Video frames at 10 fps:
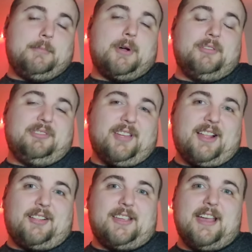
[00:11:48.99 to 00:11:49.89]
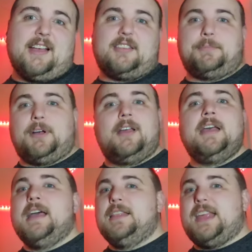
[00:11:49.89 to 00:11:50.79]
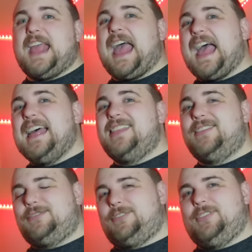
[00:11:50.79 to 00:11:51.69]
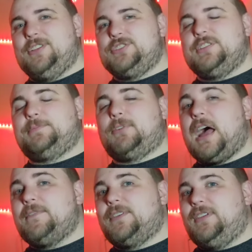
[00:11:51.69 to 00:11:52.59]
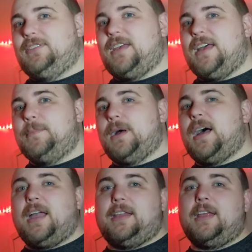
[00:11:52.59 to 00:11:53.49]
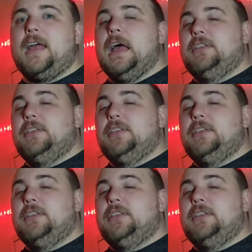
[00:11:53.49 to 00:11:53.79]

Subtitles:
Most likely yes, but they had this religious prophecy set in mind,